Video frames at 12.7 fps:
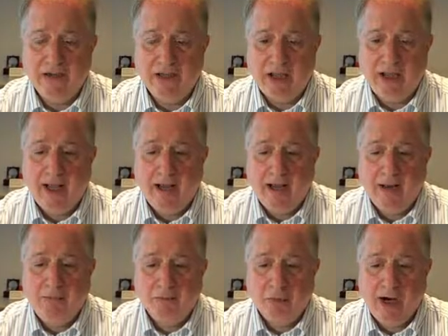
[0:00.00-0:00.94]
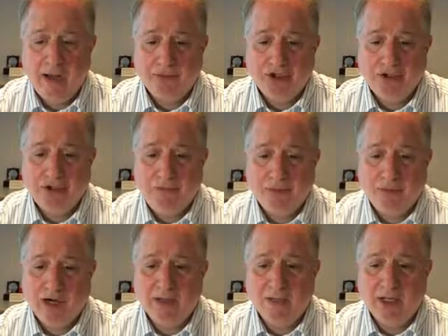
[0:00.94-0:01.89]
and perhaps should be
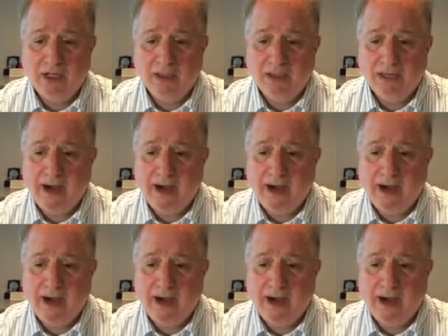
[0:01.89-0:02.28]
recommended in an